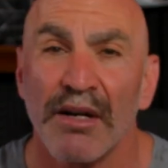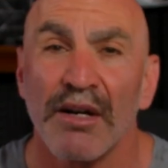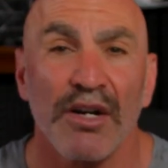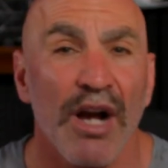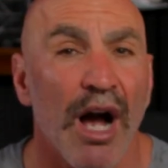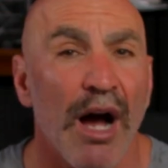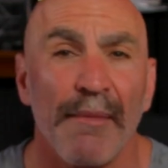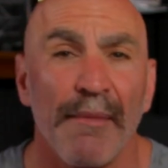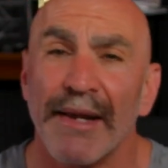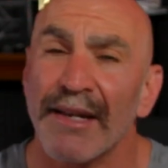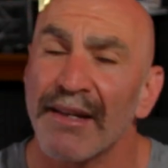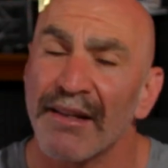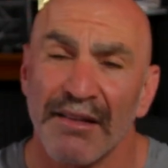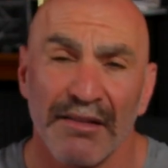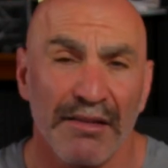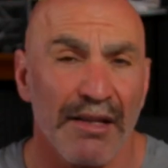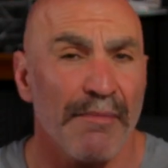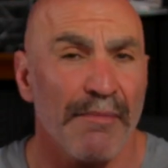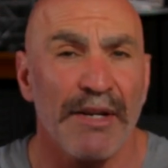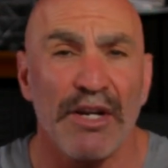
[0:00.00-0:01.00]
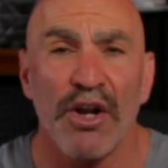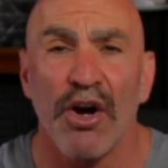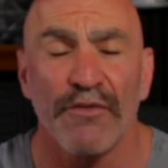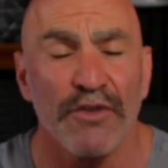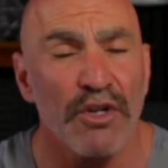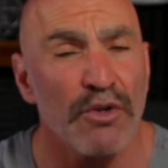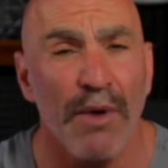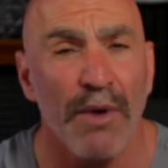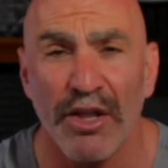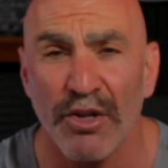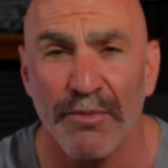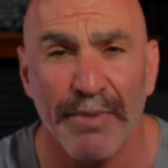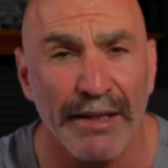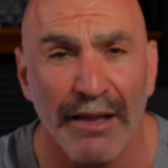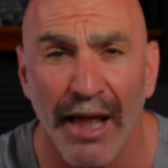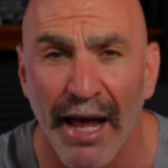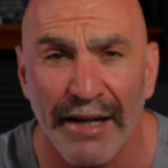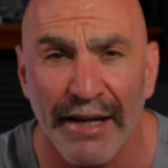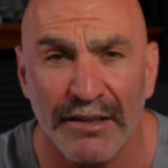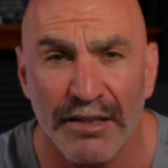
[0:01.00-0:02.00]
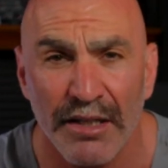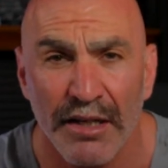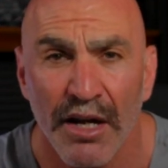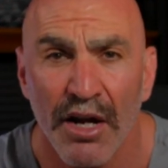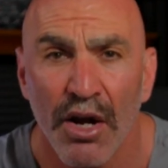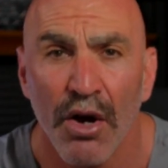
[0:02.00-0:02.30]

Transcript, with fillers: comment, let me know if you'd rather be liked